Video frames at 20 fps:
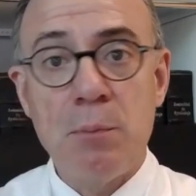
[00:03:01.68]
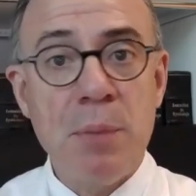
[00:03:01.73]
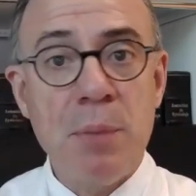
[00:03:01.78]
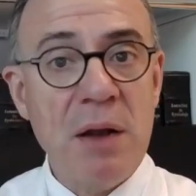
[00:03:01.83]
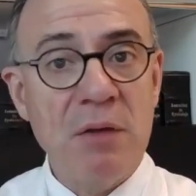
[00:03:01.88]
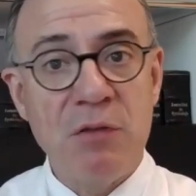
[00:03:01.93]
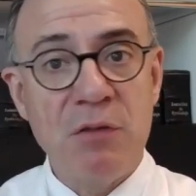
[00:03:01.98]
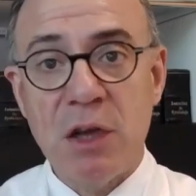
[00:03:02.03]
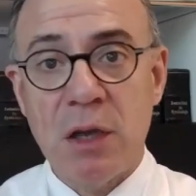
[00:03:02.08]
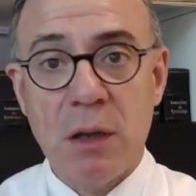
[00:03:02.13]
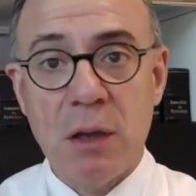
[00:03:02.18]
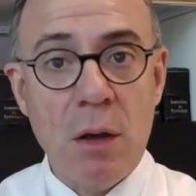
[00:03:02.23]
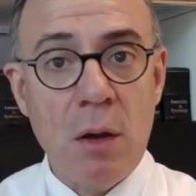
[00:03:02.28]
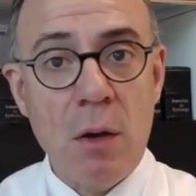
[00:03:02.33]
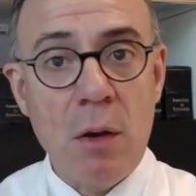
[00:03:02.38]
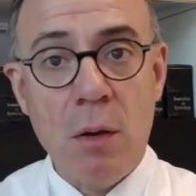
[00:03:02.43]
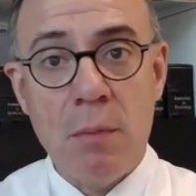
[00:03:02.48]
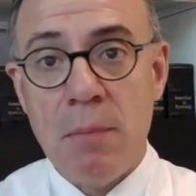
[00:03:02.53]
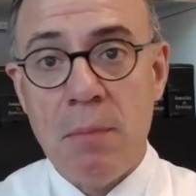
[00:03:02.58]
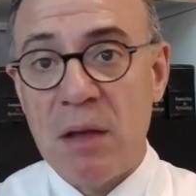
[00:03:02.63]
pelvic
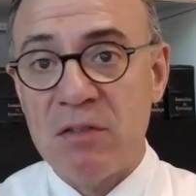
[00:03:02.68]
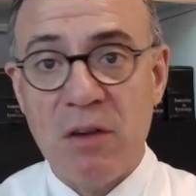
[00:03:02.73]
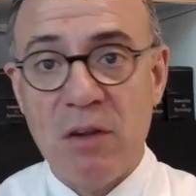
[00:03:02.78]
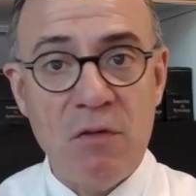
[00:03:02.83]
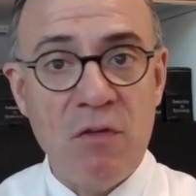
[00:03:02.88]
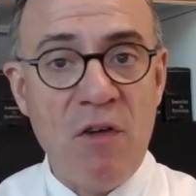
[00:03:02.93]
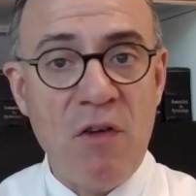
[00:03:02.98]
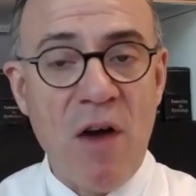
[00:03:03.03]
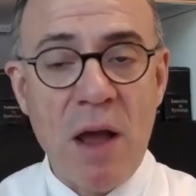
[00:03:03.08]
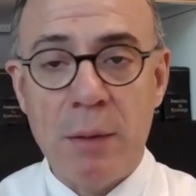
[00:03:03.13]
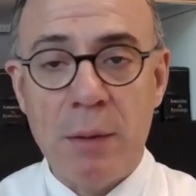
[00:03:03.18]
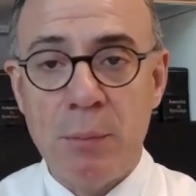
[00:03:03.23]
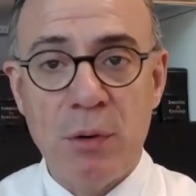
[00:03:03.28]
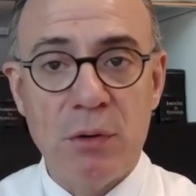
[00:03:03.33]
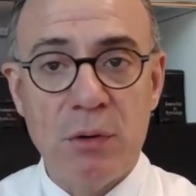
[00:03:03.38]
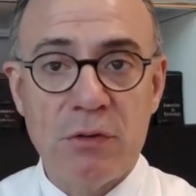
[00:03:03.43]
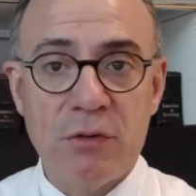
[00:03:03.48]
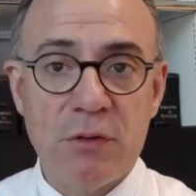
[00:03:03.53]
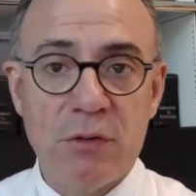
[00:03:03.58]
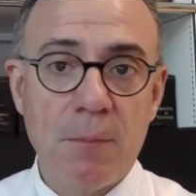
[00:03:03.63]
uh, muscle
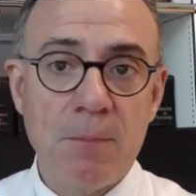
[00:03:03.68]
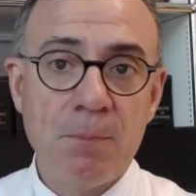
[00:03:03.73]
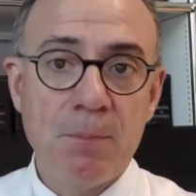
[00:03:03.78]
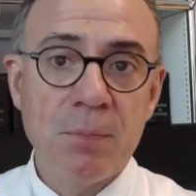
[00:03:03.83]
fibers.